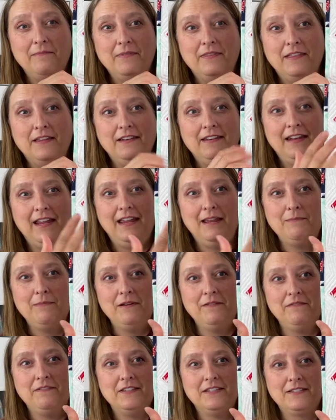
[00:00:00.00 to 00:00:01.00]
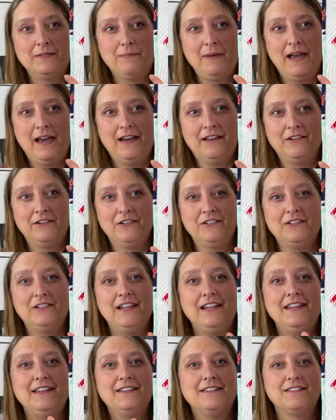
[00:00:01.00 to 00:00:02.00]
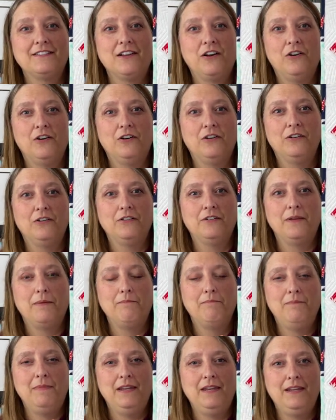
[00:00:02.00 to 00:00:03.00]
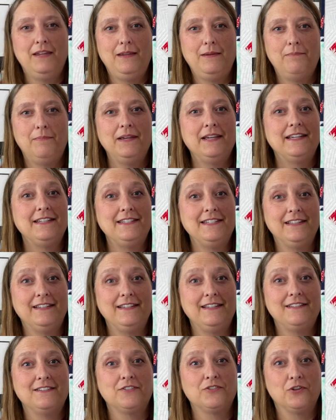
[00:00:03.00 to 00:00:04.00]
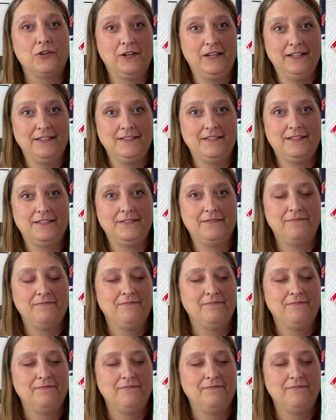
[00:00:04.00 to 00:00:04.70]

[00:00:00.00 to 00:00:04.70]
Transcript: The name of this pattern is called Mini Piccadilly Circus.